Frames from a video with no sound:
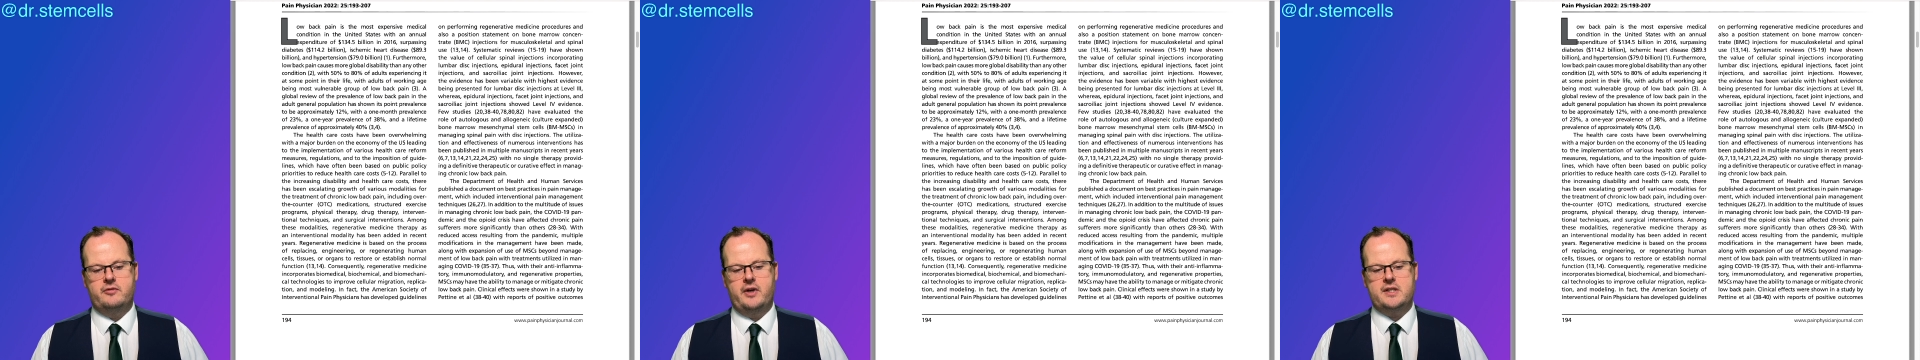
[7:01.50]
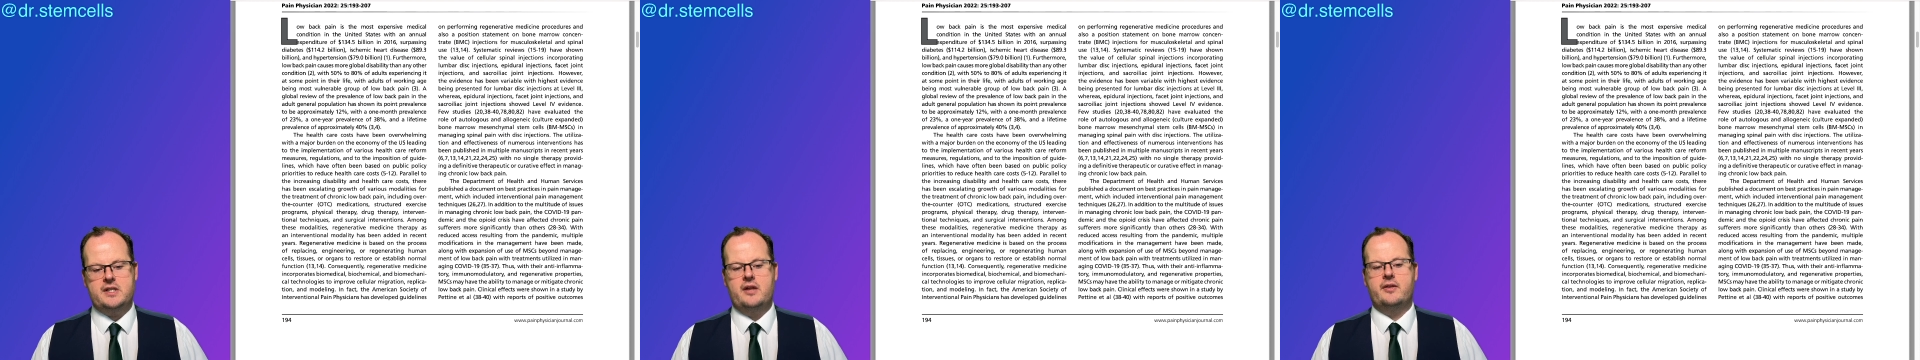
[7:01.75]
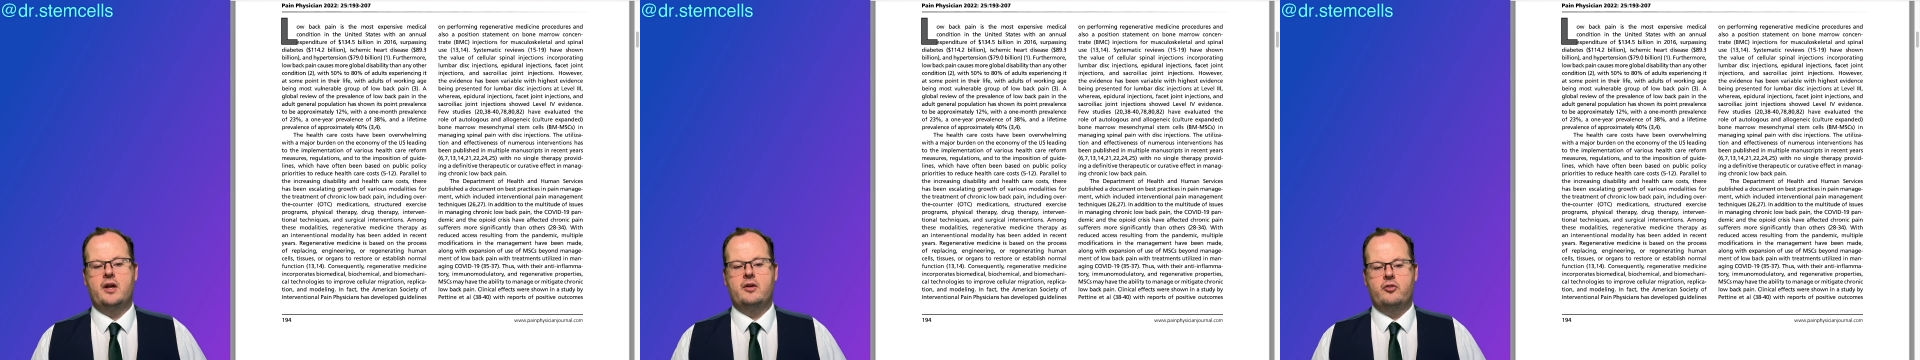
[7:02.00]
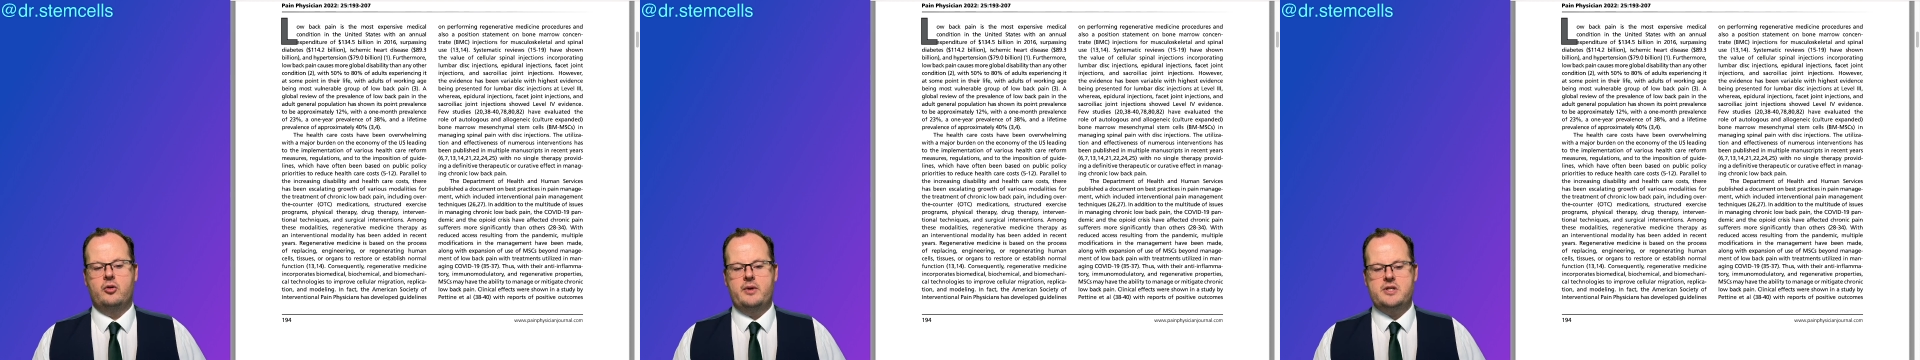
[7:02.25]
of various healthcare
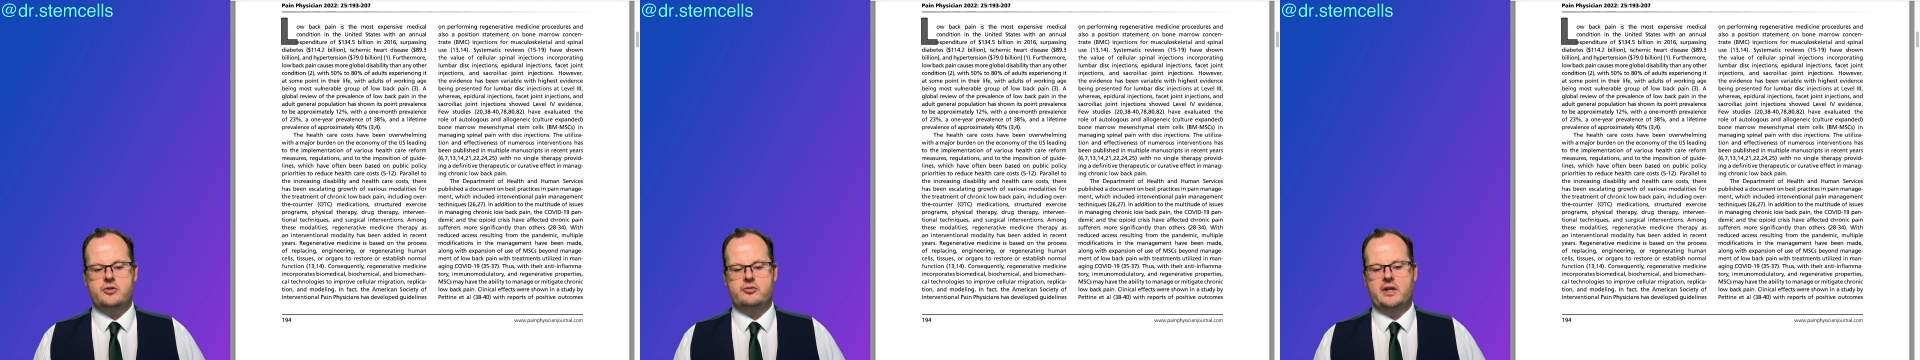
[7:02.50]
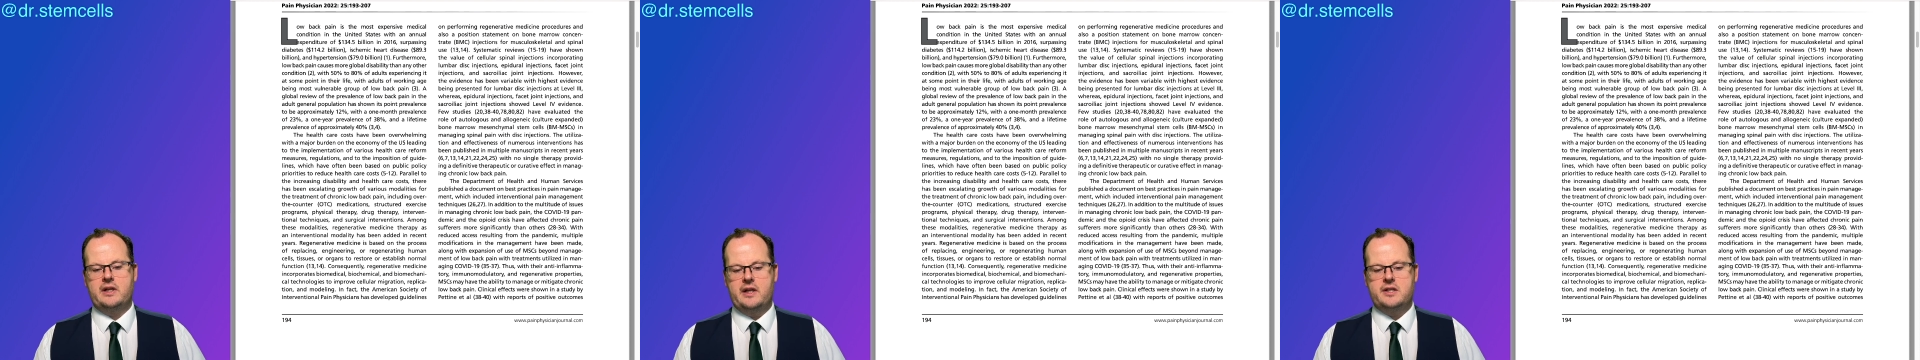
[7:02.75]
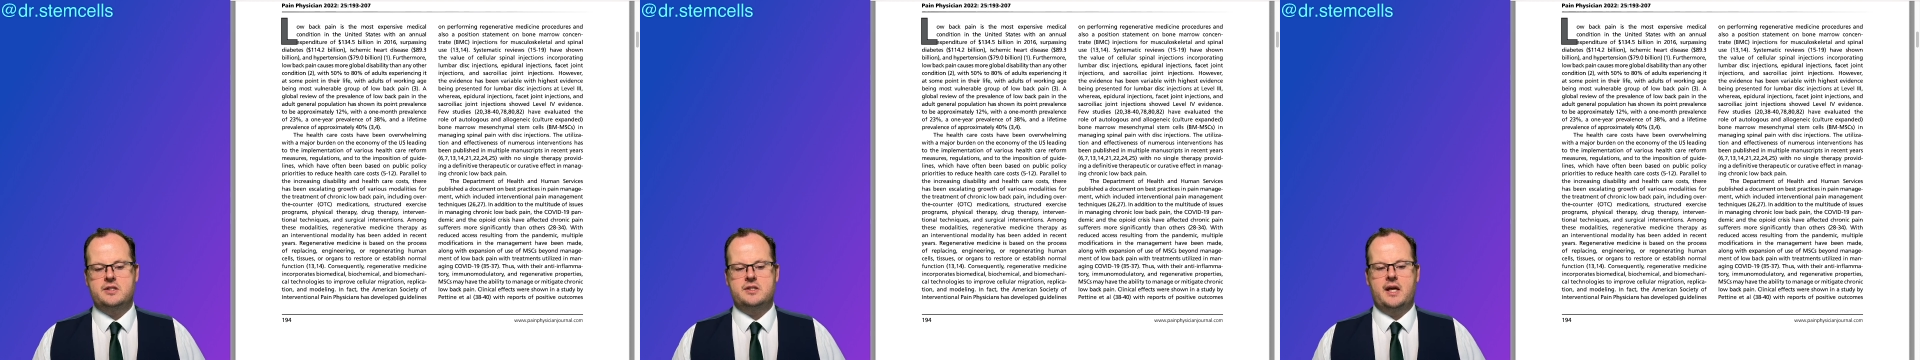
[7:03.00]
reform measures, regulations,